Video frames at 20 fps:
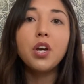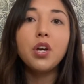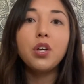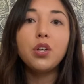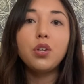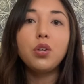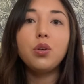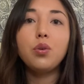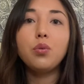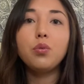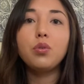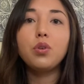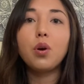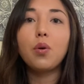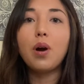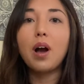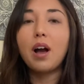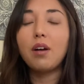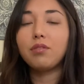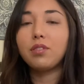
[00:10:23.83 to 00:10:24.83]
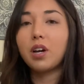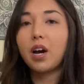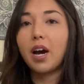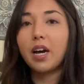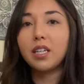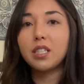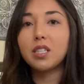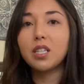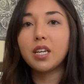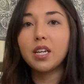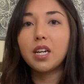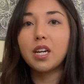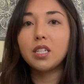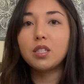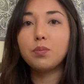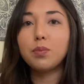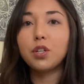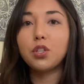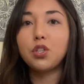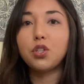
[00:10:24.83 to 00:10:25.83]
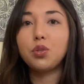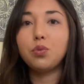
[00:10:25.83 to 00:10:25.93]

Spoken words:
you don't have to isolate it as much.